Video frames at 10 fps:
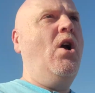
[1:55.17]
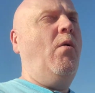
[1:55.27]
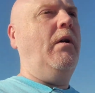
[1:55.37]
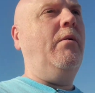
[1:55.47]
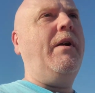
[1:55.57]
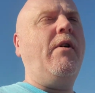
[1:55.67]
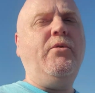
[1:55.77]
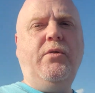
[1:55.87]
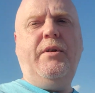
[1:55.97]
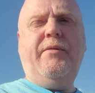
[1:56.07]
well, whenever
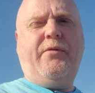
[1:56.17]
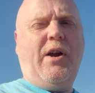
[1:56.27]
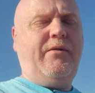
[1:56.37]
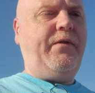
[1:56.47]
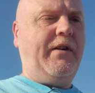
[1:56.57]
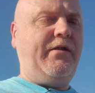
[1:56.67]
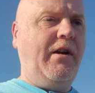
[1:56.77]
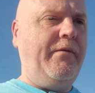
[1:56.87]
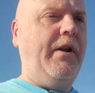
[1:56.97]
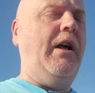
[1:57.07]
I'm doing Fright Fest
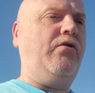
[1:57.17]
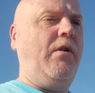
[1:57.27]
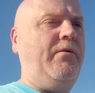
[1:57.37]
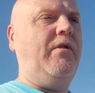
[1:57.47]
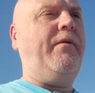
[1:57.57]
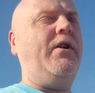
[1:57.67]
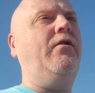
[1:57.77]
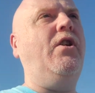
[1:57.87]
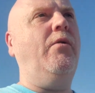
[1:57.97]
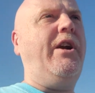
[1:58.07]
stuff and Howl Scream stuff, I
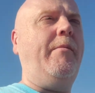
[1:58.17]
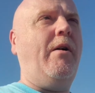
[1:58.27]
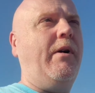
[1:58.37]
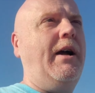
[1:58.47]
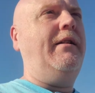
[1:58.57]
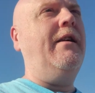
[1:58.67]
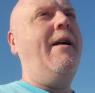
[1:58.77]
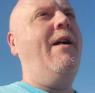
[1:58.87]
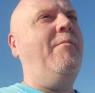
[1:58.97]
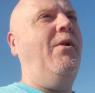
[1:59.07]
usually don't care about rides.
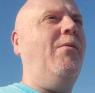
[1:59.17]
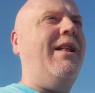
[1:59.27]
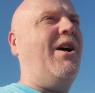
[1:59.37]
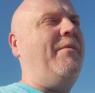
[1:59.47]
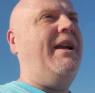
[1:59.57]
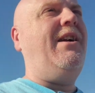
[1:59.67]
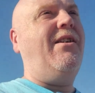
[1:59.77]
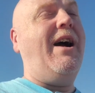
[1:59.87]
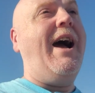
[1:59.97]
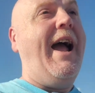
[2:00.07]
But while I'm
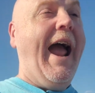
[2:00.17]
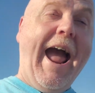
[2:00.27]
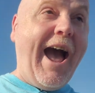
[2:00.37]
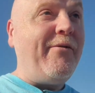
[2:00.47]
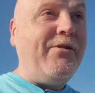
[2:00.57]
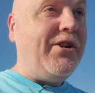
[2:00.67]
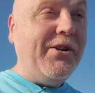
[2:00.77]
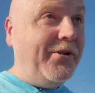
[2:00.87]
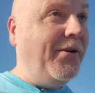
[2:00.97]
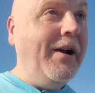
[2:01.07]
here, I have
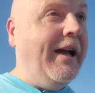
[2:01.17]
to